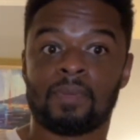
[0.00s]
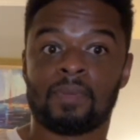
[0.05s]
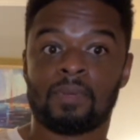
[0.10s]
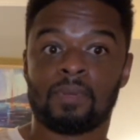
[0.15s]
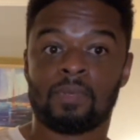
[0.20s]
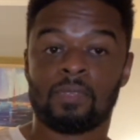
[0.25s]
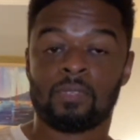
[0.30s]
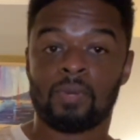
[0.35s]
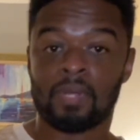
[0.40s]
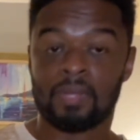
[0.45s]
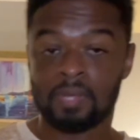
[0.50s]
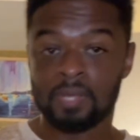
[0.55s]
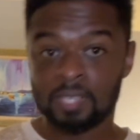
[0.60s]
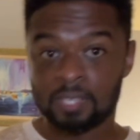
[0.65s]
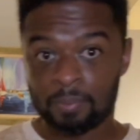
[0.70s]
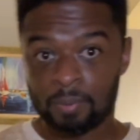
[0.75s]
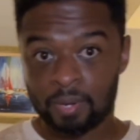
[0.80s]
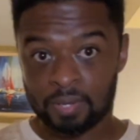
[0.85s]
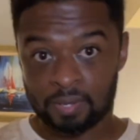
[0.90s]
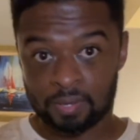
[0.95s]
So at this
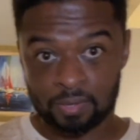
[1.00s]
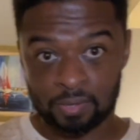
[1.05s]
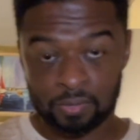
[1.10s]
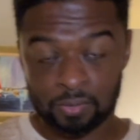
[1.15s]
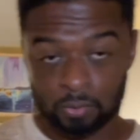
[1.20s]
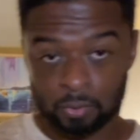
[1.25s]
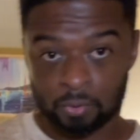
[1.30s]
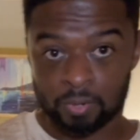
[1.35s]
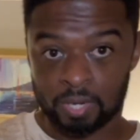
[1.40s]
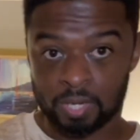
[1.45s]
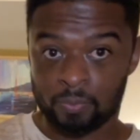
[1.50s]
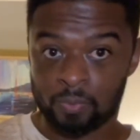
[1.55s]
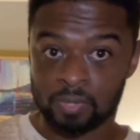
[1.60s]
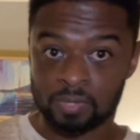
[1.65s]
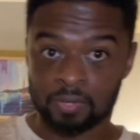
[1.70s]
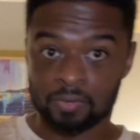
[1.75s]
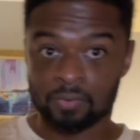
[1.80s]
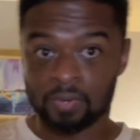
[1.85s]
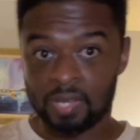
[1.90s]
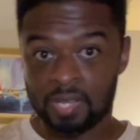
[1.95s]
point in the story, it was
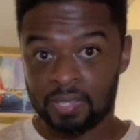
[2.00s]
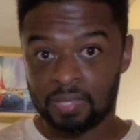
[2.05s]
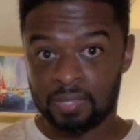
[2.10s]
a race